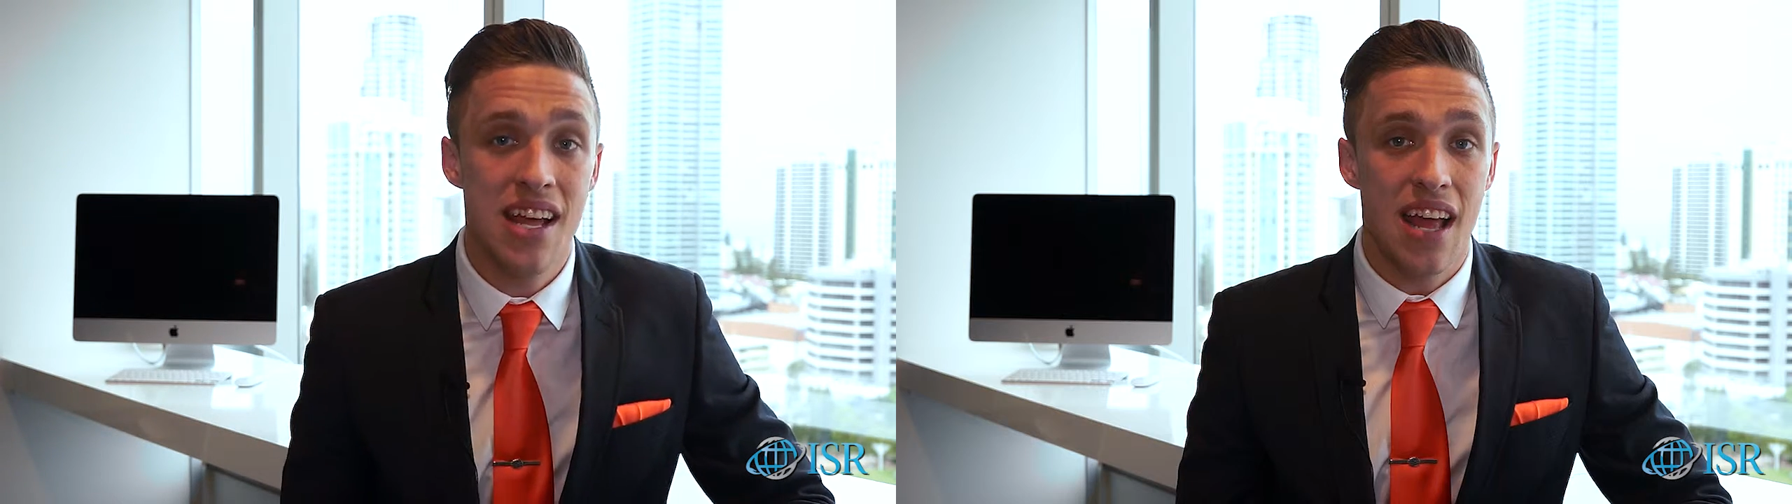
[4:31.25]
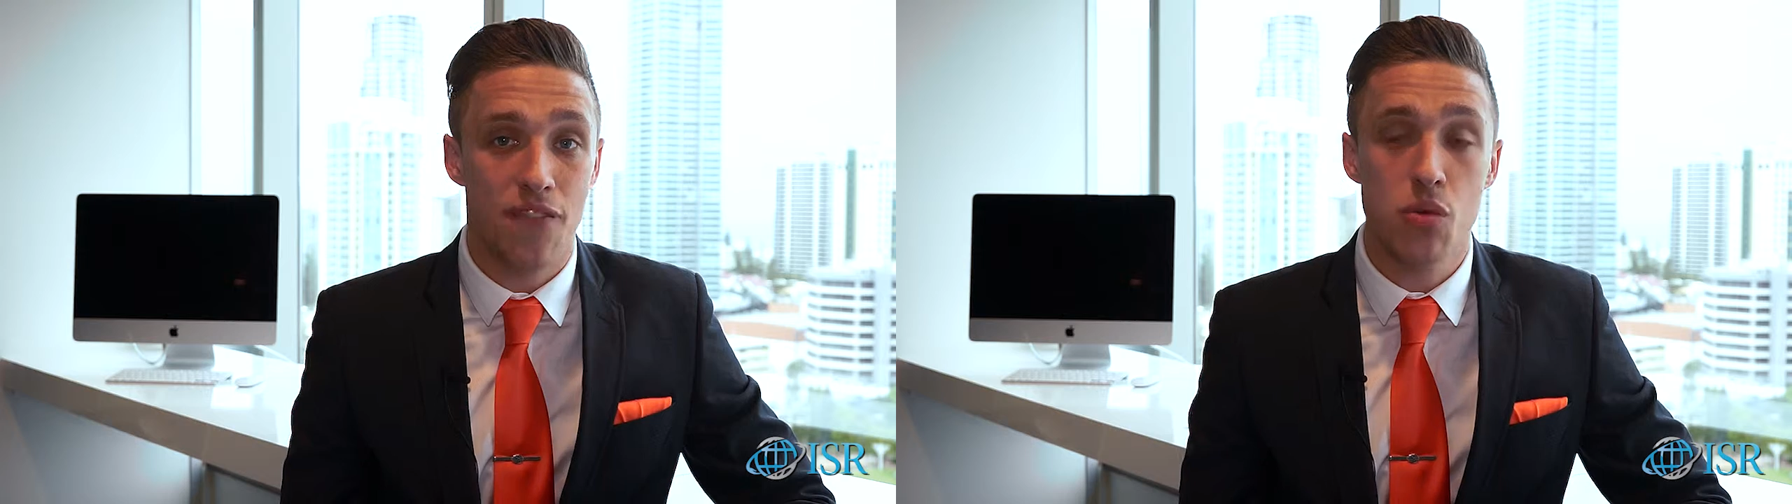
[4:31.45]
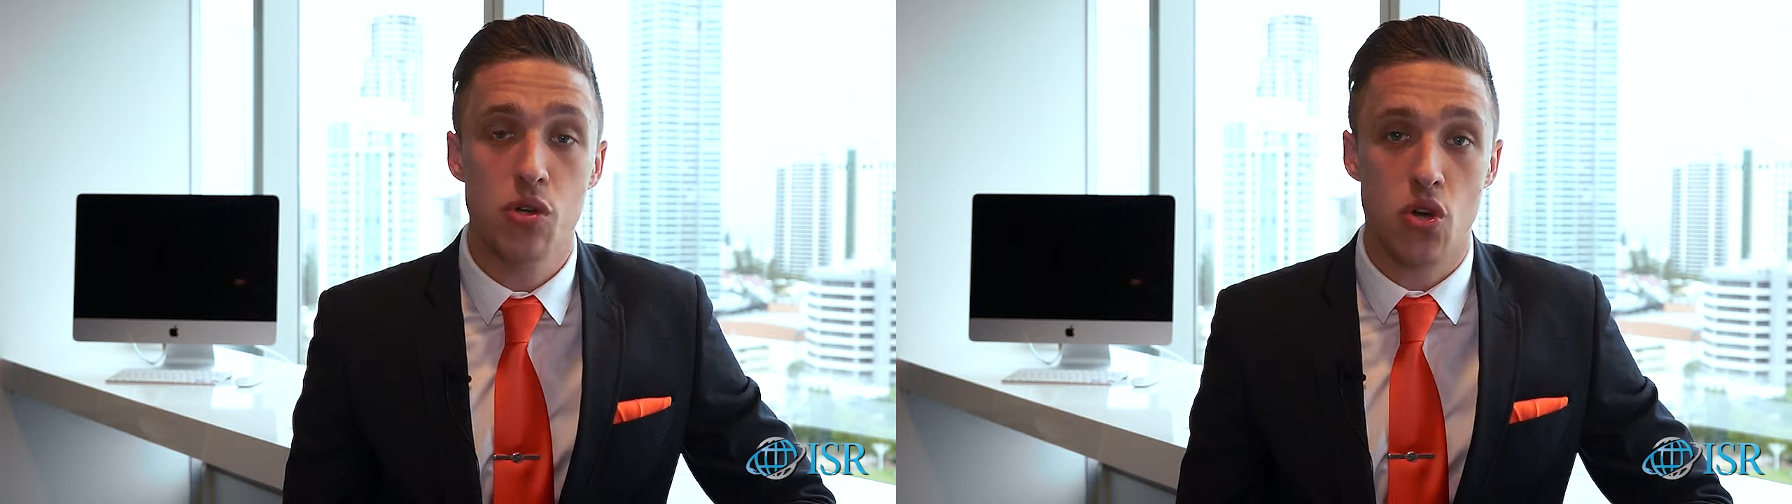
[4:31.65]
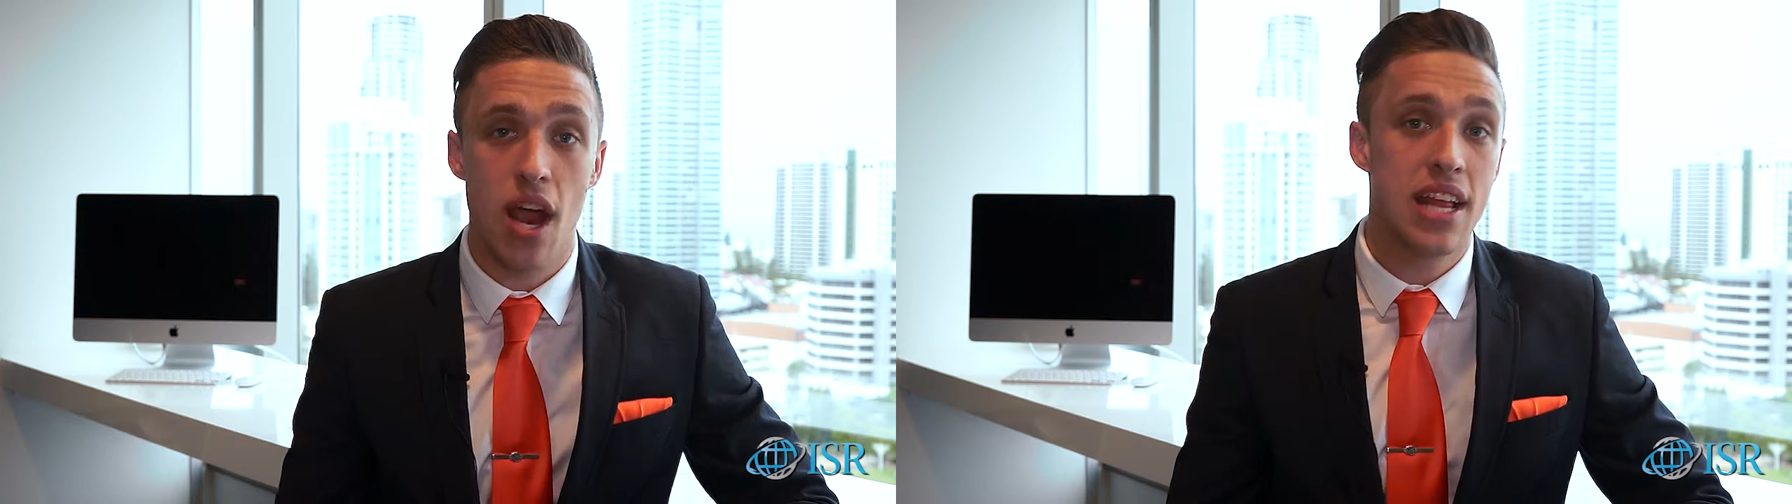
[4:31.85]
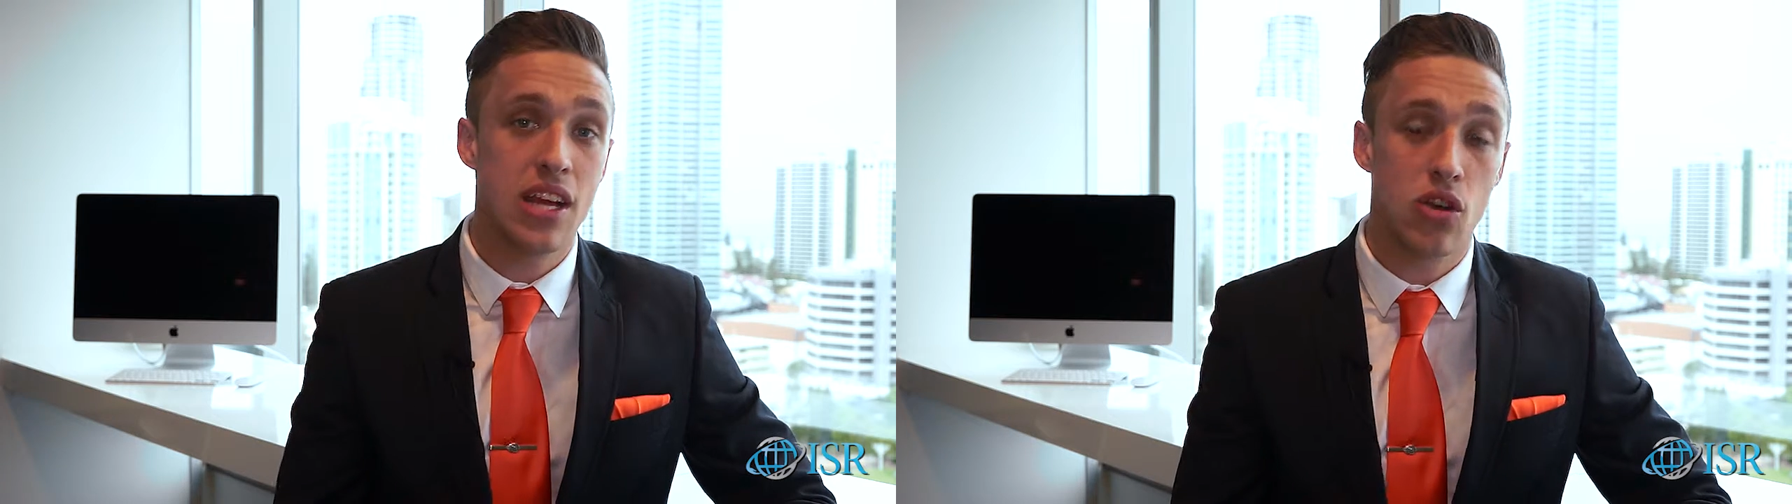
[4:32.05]
if you were
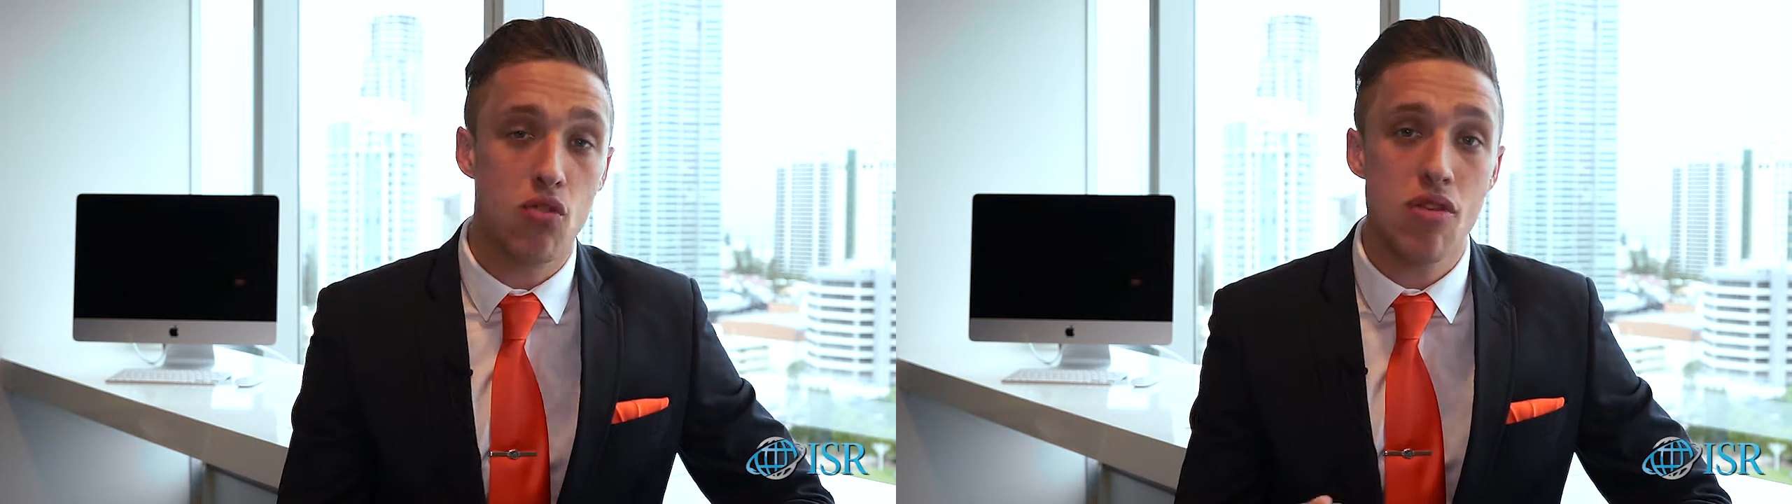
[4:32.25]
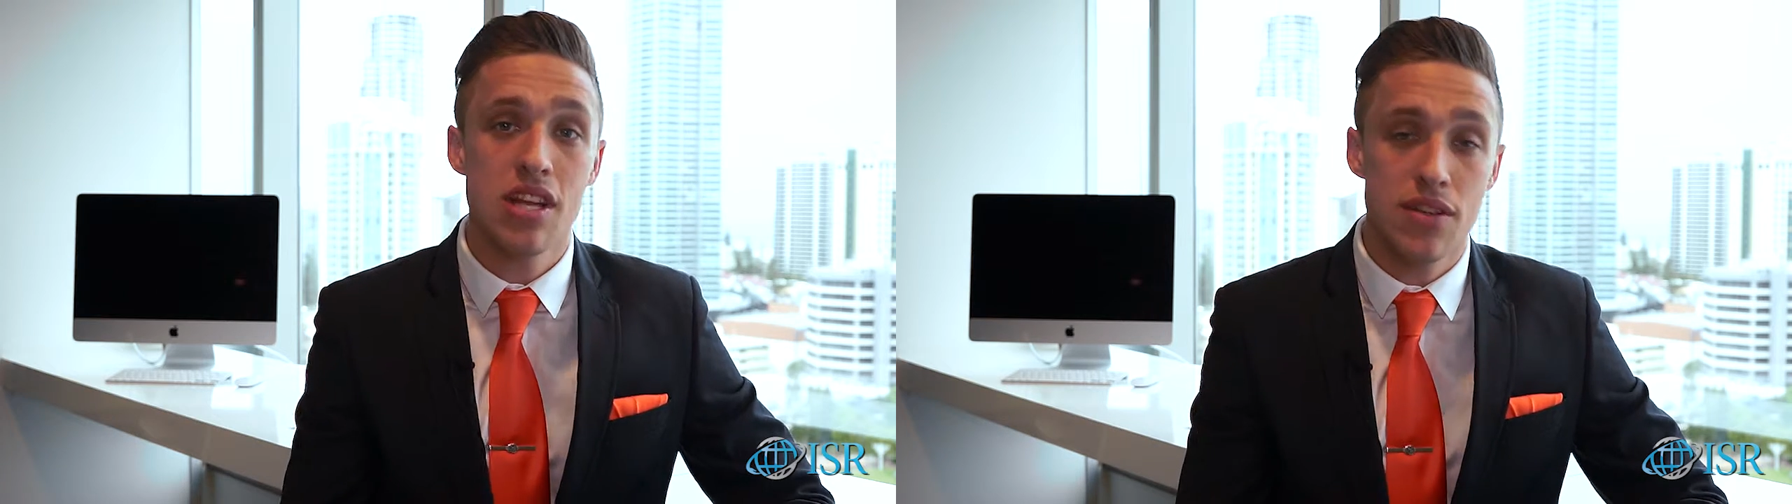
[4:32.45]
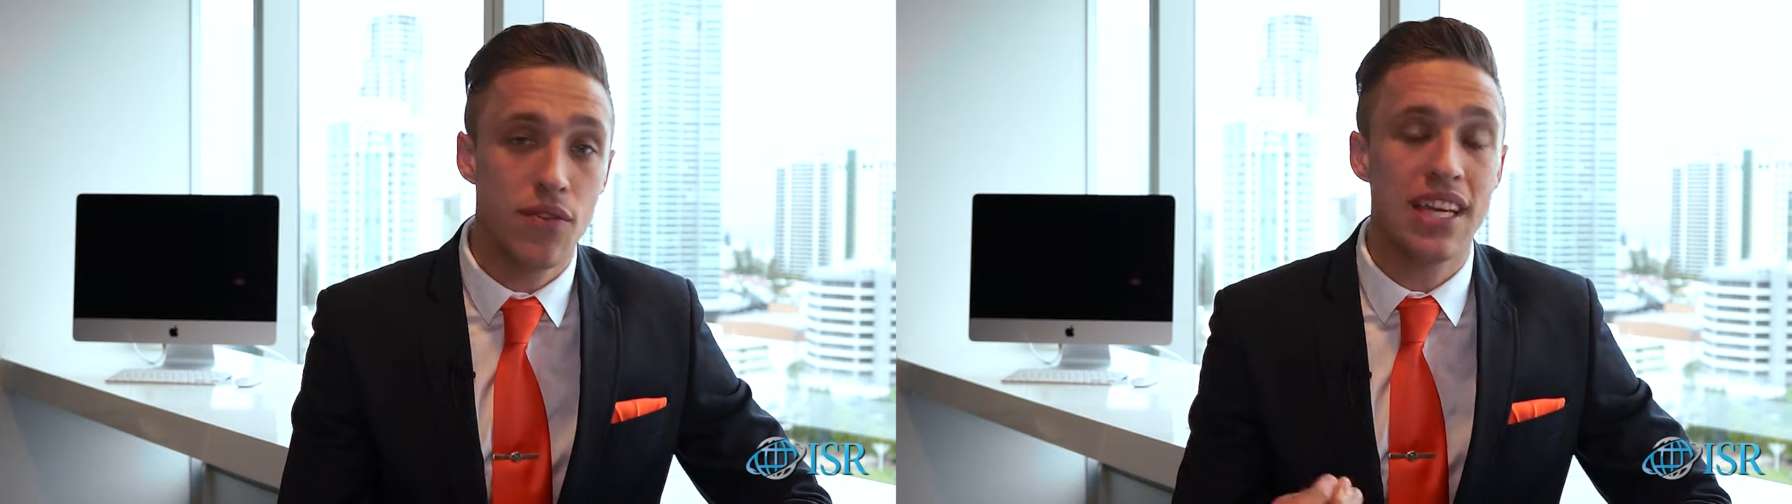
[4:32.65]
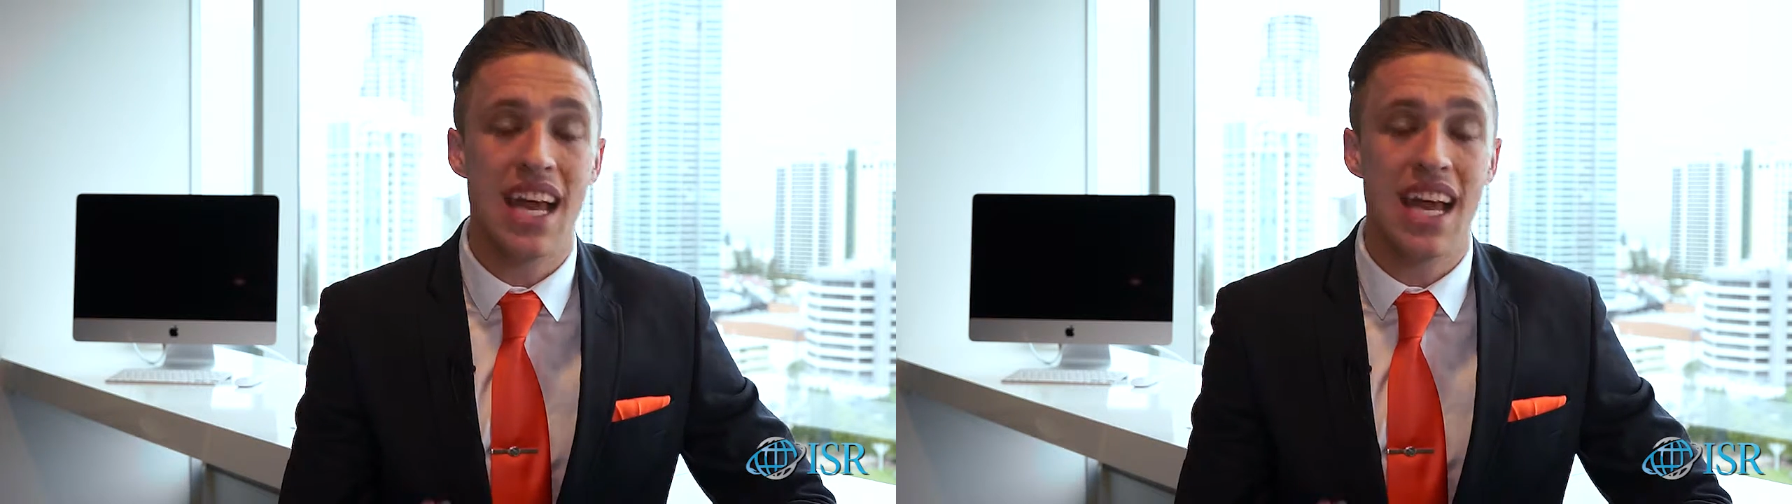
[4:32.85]
trading aggressively,